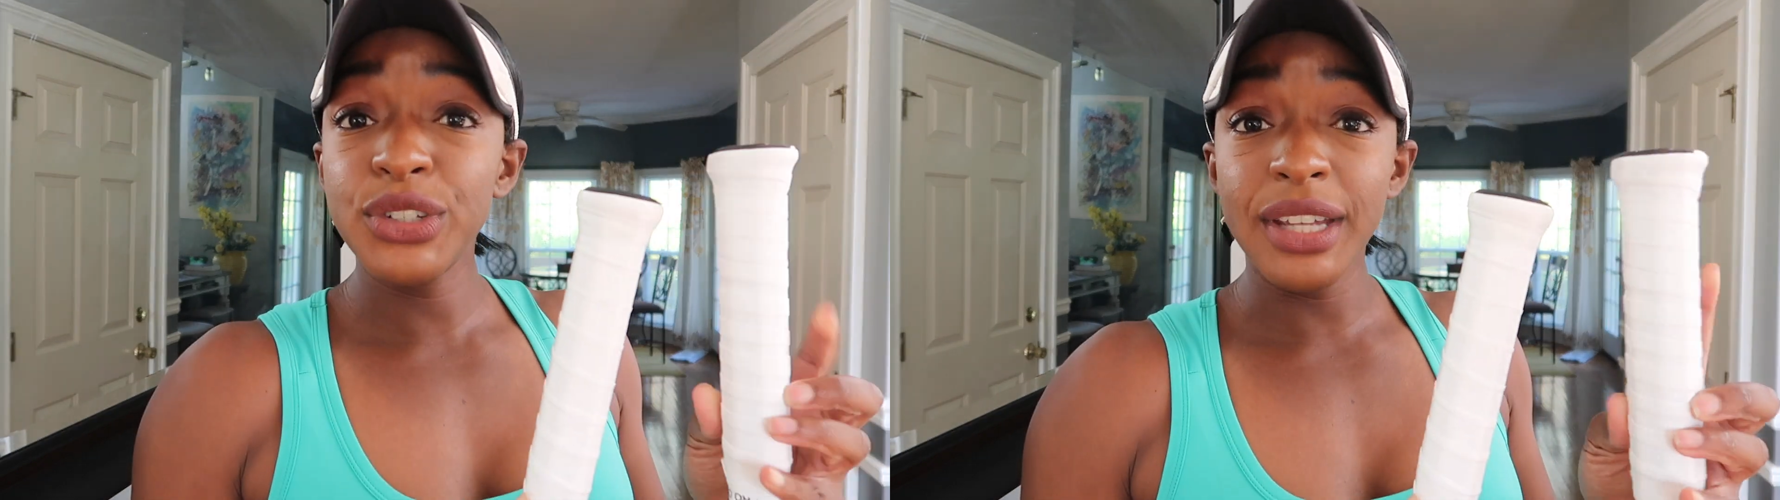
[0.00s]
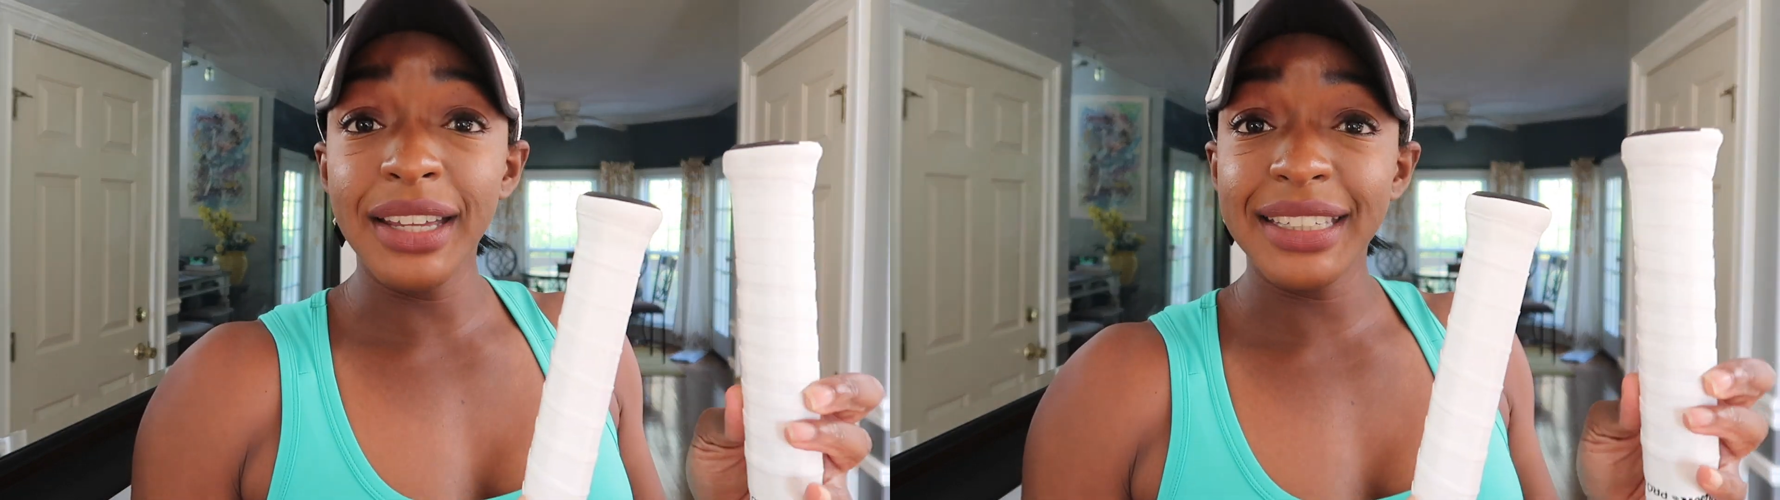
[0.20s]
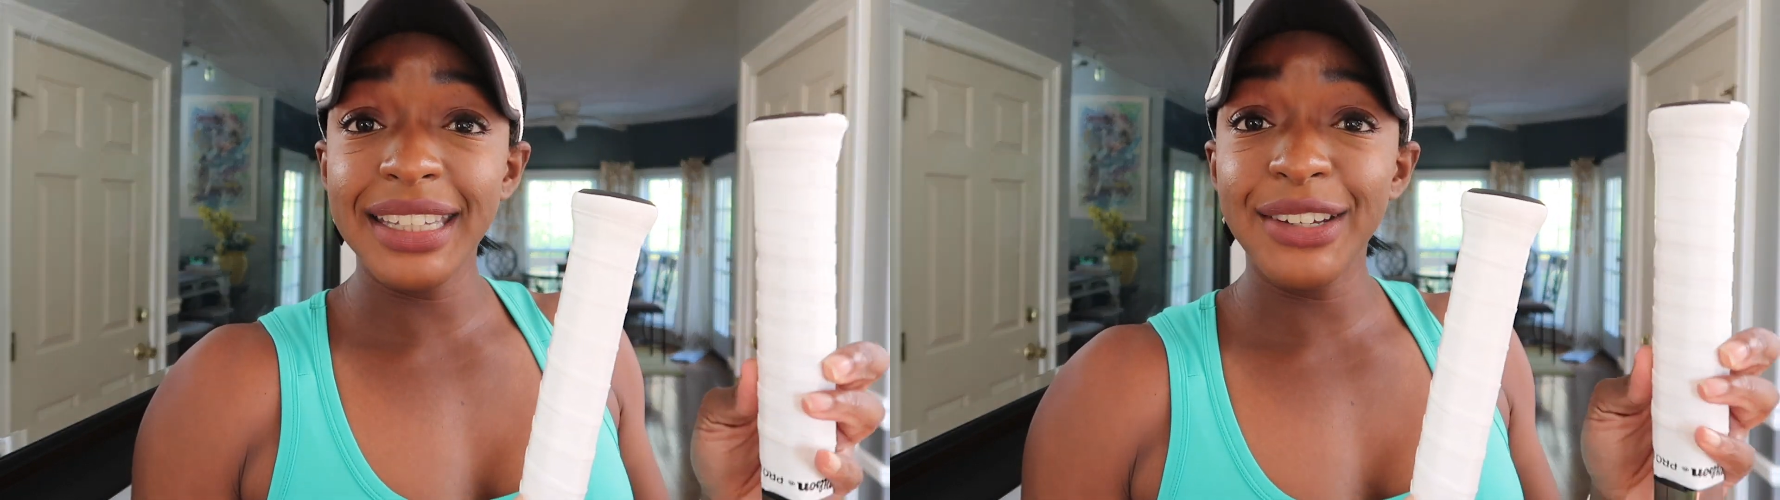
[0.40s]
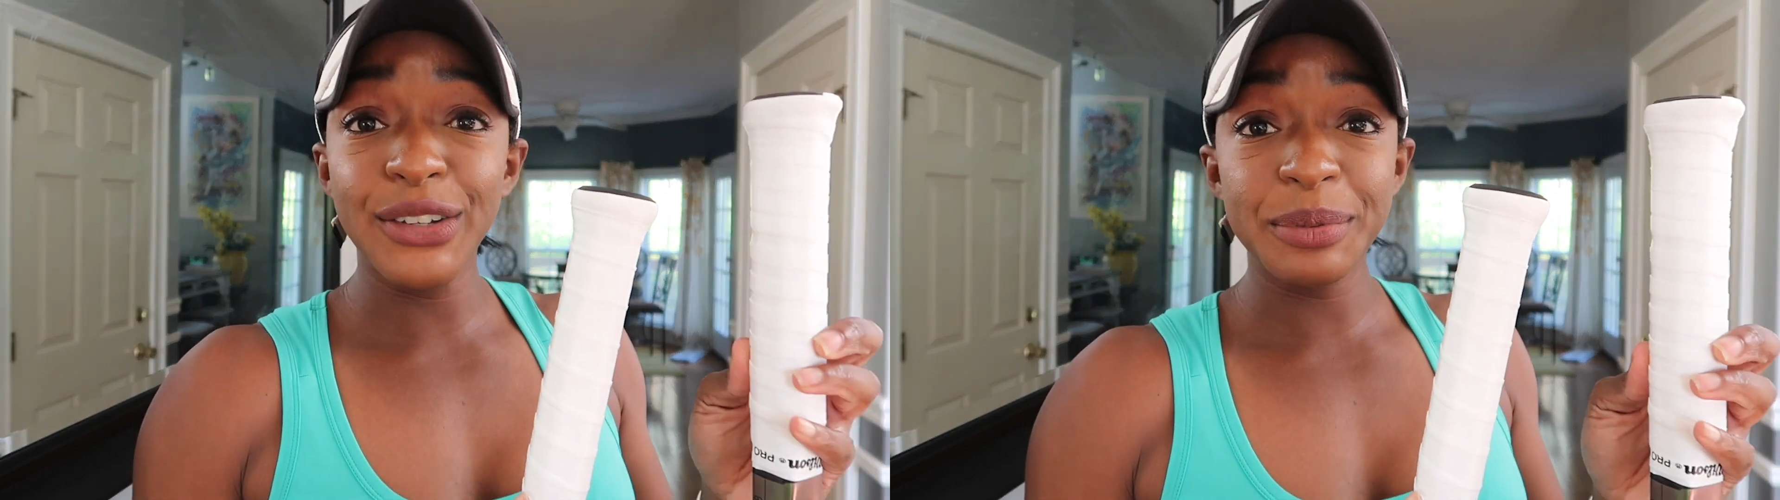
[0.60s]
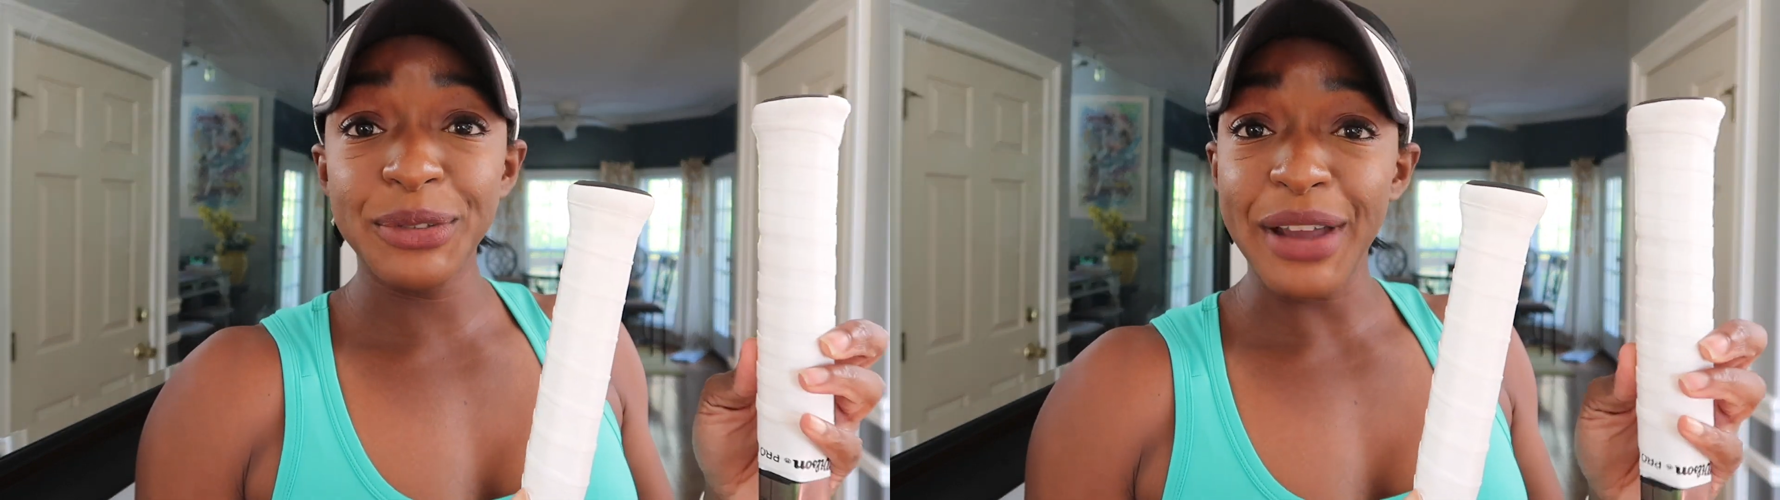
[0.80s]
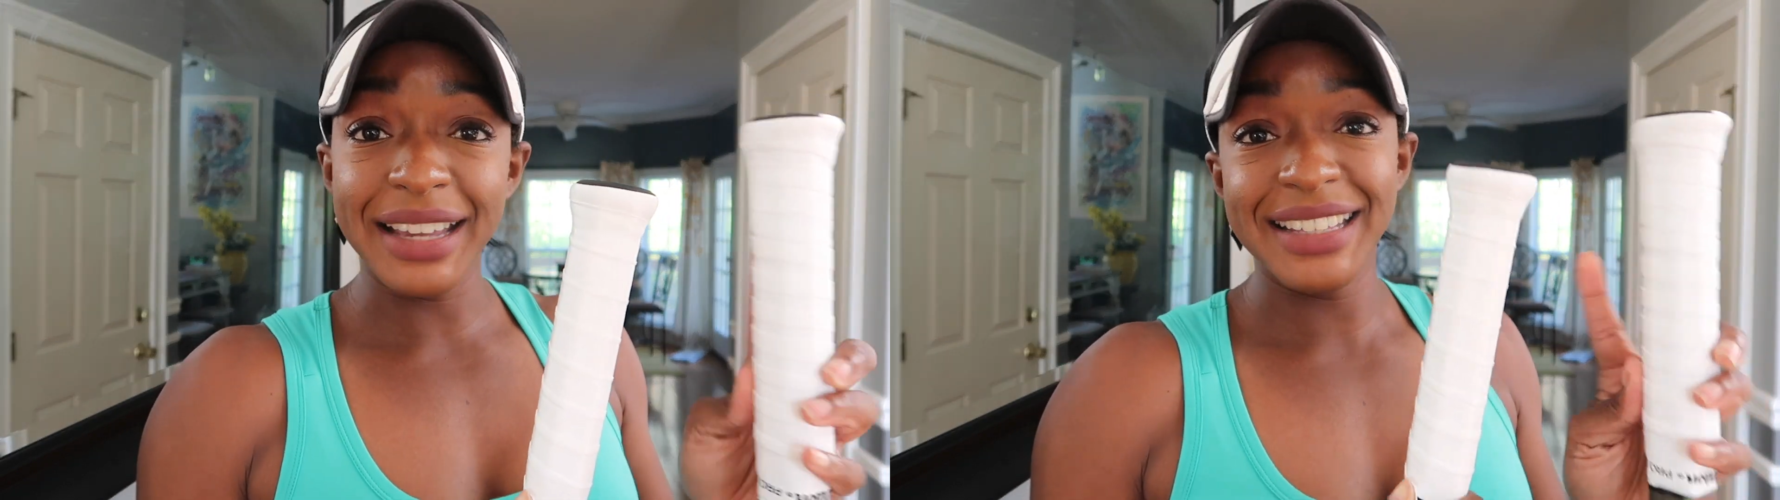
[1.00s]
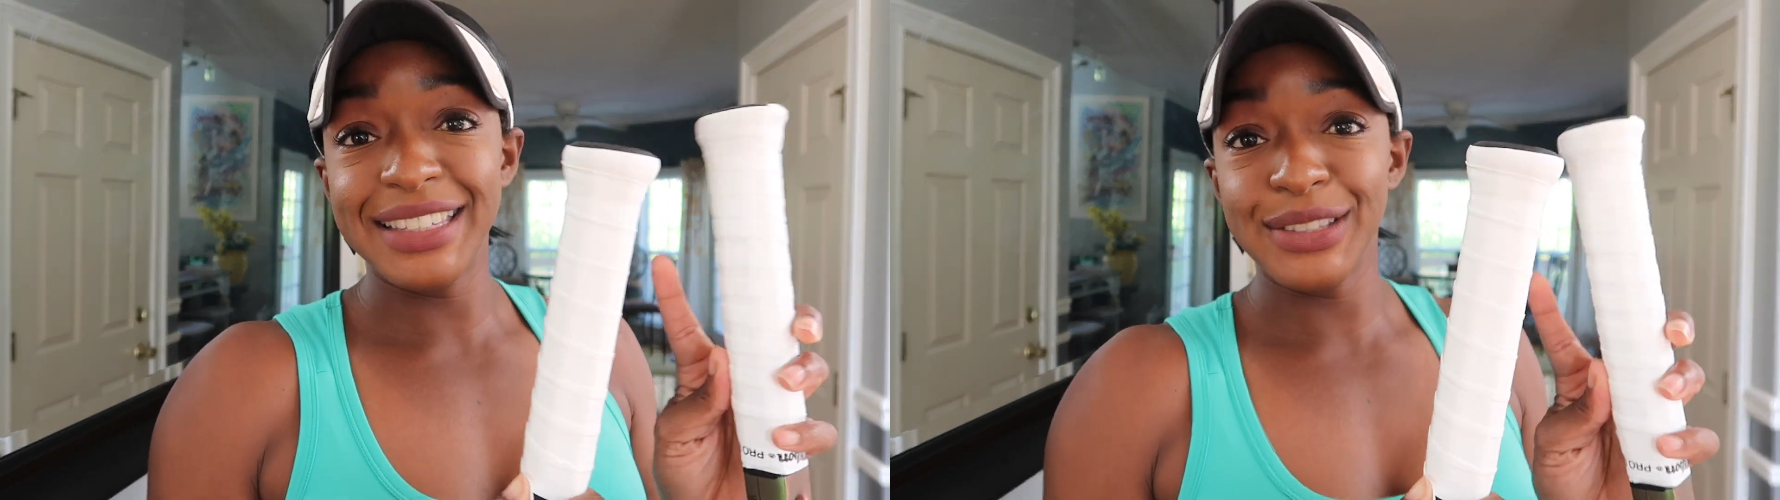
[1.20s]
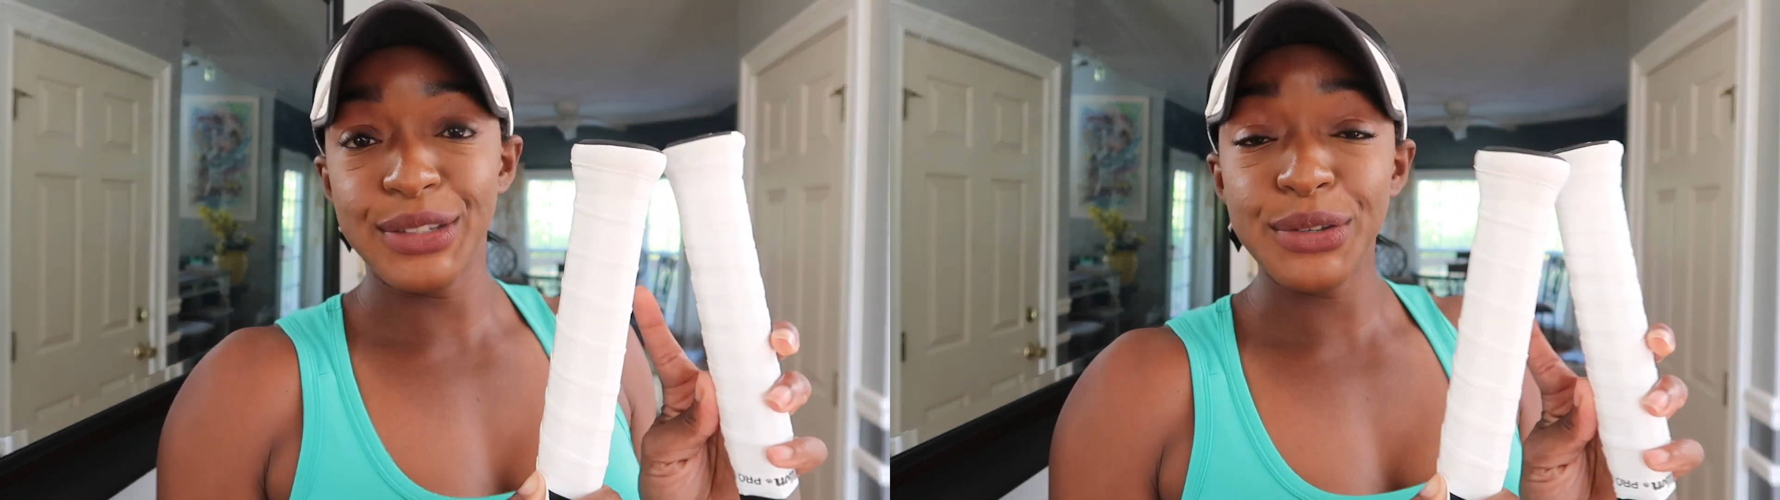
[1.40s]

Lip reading: chunky gripped rackets and